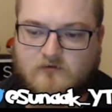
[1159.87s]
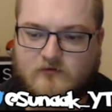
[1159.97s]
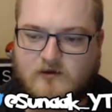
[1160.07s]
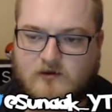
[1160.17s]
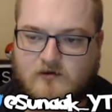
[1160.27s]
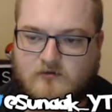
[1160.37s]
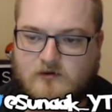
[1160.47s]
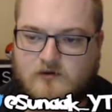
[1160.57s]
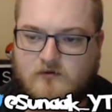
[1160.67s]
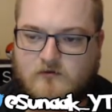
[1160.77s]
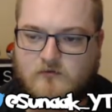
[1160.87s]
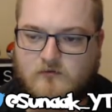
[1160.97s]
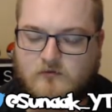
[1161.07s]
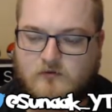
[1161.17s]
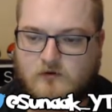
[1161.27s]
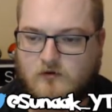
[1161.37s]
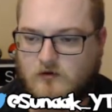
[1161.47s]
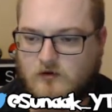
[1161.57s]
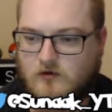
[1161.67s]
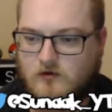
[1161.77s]
Okay, thank you.
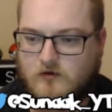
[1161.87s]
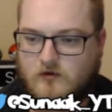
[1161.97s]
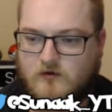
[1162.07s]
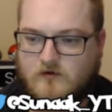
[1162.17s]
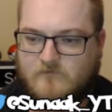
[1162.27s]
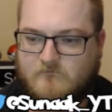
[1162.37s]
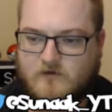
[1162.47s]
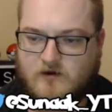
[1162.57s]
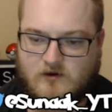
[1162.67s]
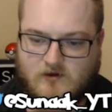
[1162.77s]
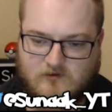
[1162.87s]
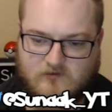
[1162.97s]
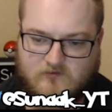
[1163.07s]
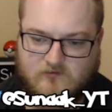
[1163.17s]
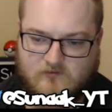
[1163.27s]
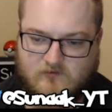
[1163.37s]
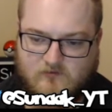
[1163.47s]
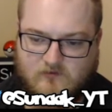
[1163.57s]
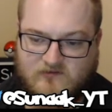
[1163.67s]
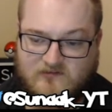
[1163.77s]
Very nice.
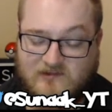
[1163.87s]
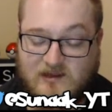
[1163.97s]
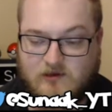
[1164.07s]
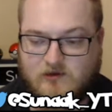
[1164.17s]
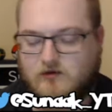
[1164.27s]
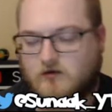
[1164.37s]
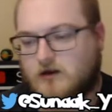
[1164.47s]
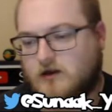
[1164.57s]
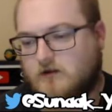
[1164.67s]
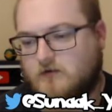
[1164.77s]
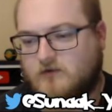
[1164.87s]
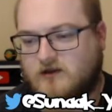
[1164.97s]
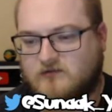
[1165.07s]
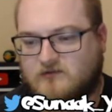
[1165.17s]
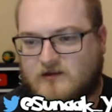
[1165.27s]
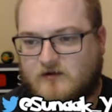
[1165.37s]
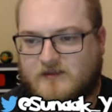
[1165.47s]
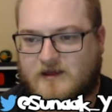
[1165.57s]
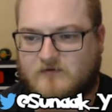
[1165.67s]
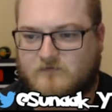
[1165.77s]
Zinc, okay. We can sell
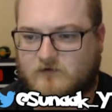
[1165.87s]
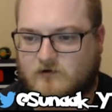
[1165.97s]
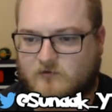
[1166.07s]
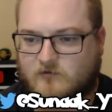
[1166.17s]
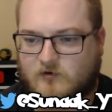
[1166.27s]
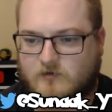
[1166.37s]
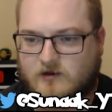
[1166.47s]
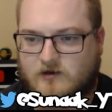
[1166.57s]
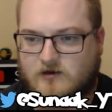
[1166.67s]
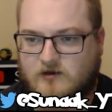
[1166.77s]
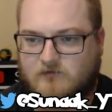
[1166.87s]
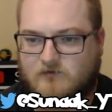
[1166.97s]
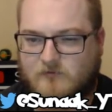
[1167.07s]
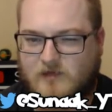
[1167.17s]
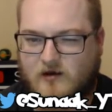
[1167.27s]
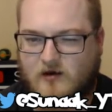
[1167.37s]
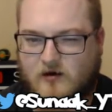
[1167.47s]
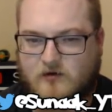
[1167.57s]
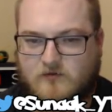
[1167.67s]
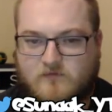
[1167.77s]
that for a little bit more money, even though I'm not
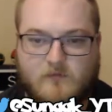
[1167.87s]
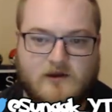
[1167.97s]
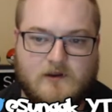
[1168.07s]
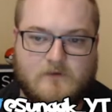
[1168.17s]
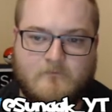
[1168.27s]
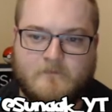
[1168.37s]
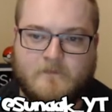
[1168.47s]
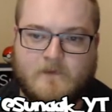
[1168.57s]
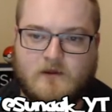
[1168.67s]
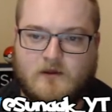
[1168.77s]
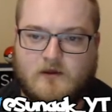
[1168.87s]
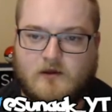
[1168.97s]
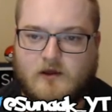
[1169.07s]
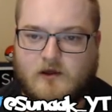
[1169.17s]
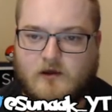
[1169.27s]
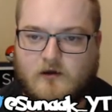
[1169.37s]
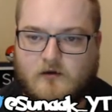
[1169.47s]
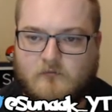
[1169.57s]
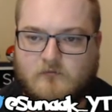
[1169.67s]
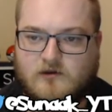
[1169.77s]
hurting for money.
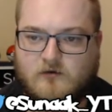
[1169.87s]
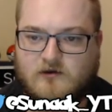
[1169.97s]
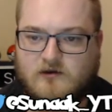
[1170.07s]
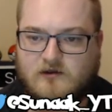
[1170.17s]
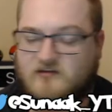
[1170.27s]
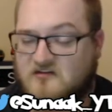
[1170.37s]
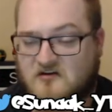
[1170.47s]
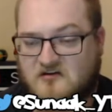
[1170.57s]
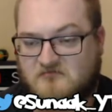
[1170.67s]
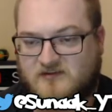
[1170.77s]
Um, you know, it doesn't hurt.